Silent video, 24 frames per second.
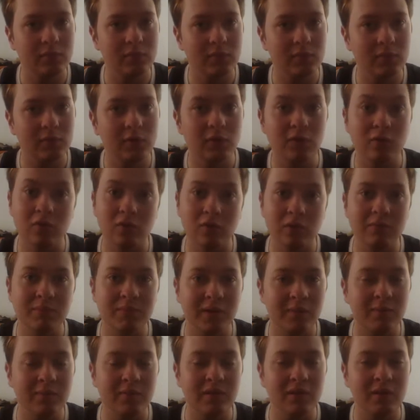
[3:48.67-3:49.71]
You know,
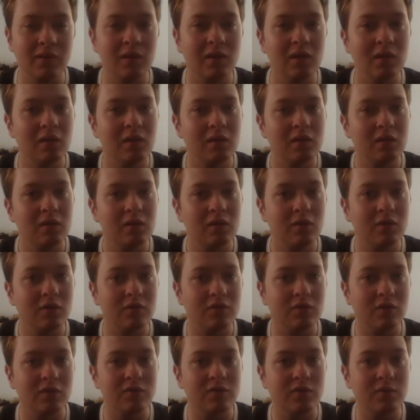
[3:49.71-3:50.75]
maybe
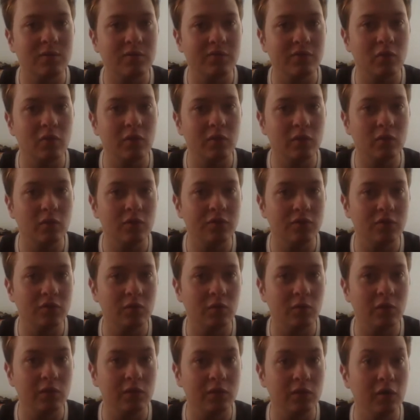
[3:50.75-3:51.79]
because obviously before he goes to
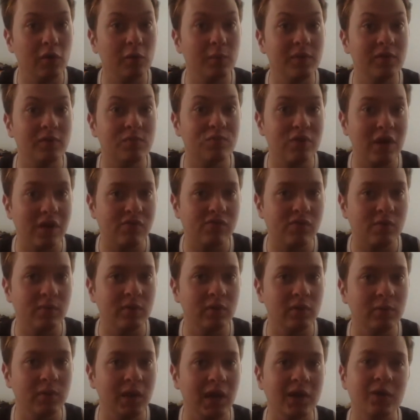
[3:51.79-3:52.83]
the World Cup is
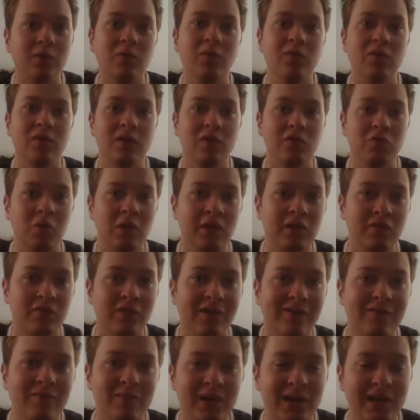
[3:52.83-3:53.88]
preferable, but I don't think
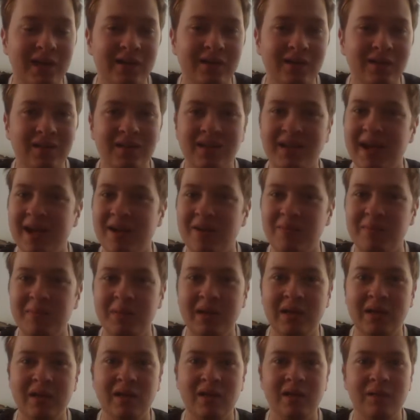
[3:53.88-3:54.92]
25 million will get him.
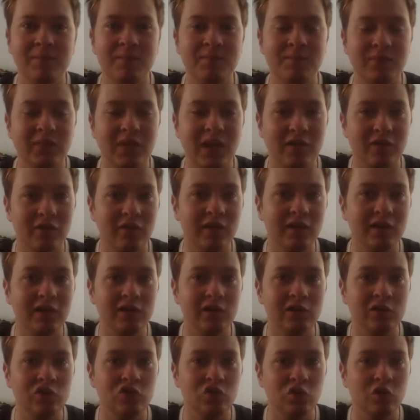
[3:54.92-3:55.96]
I think
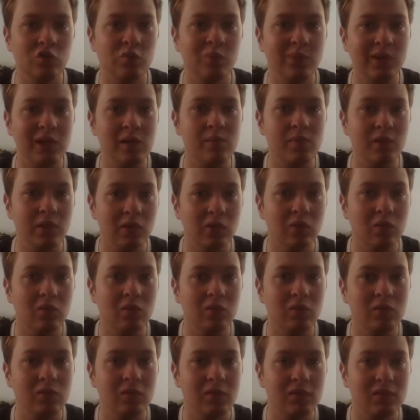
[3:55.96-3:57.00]
it'll just be
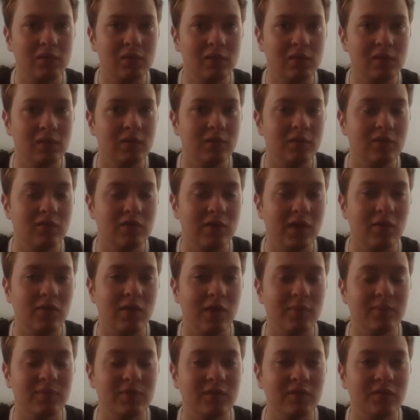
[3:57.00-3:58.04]
below
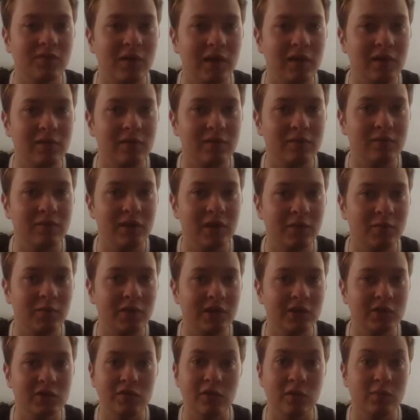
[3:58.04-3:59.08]
Southampton's va valuation.